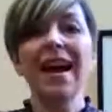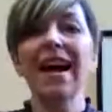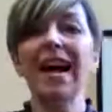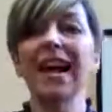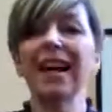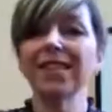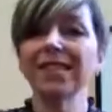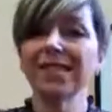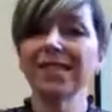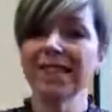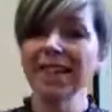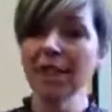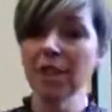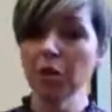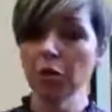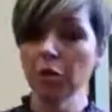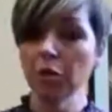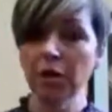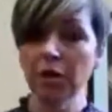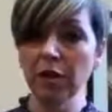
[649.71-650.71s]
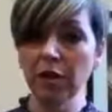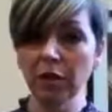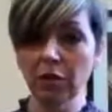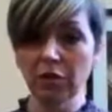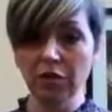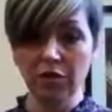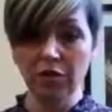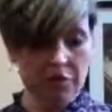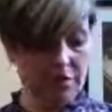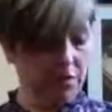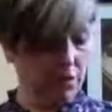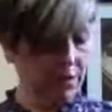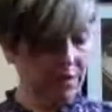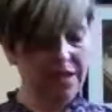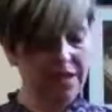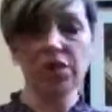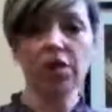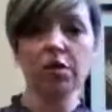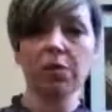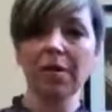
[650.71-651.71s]
I'll sail the world. So
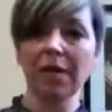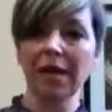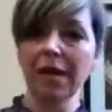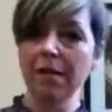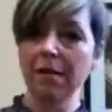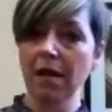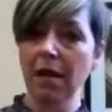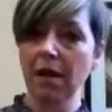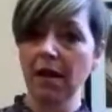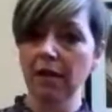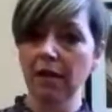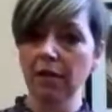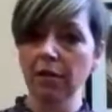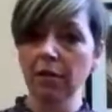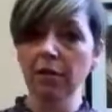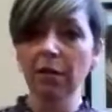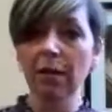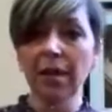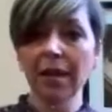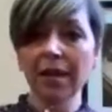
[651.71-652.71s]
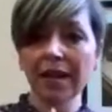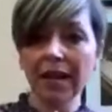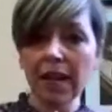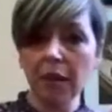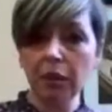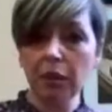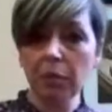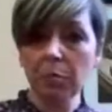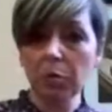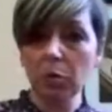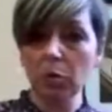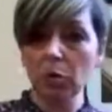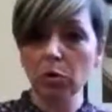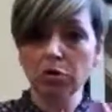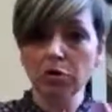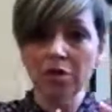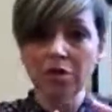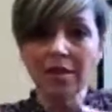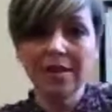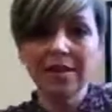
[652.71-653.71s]
that's you again. I'll get on your
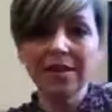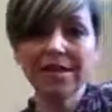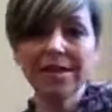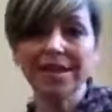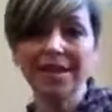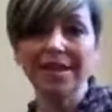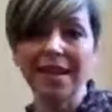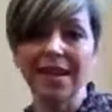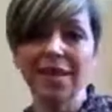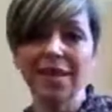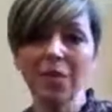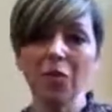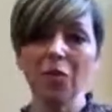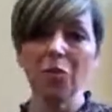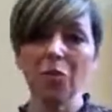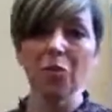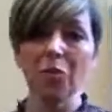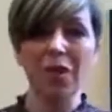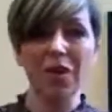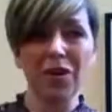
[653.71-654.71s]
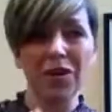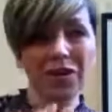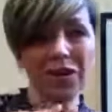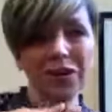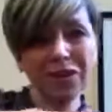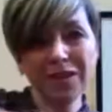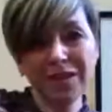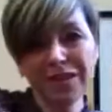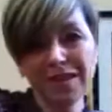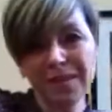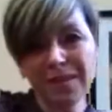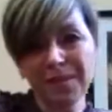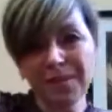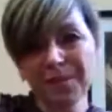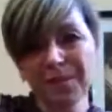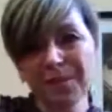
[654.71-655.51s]
boat, sail the world.